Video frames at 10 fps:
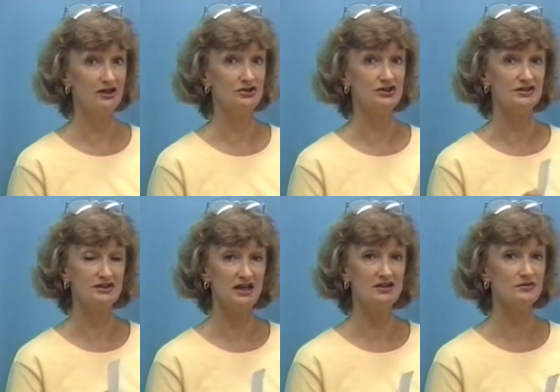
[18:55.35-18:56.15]
and she
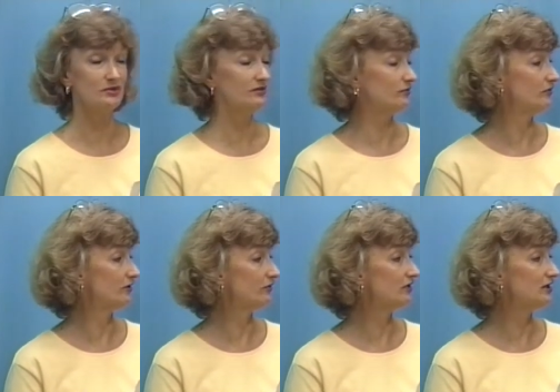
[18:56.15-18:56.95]
stays away from the
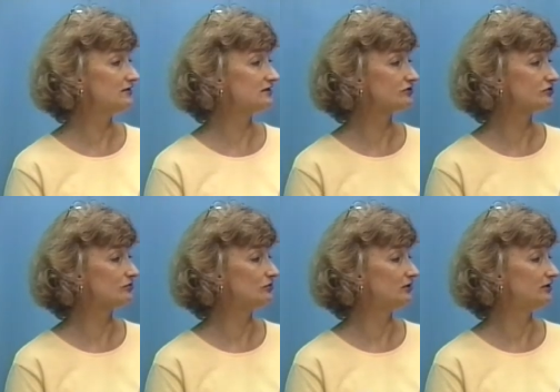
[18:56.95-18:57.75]
other kids at
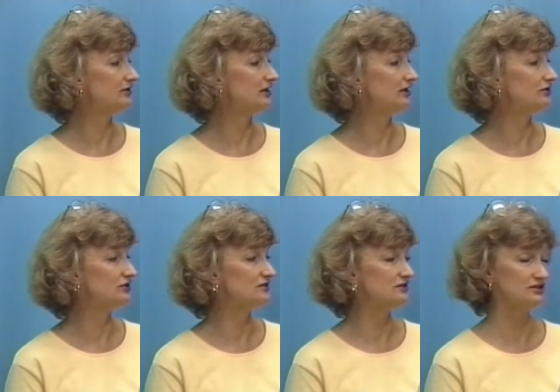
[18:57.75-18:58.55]
school, and, and
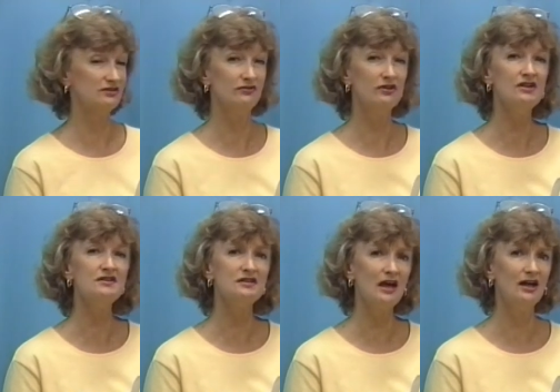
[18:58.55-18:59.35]
she's, she's a very
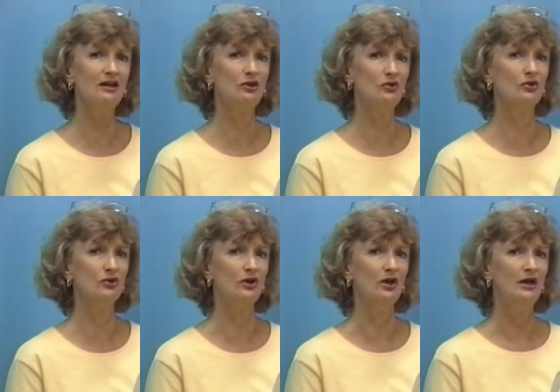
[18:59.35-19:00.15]
sad little
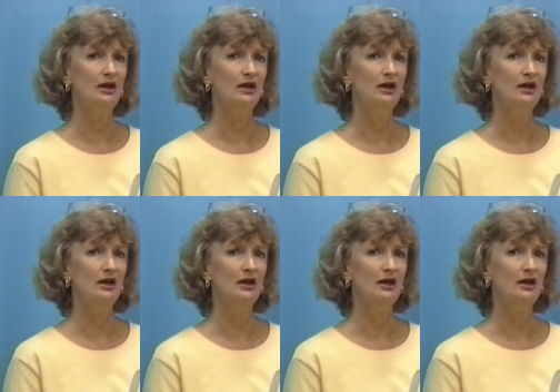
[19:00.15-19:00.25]
girl.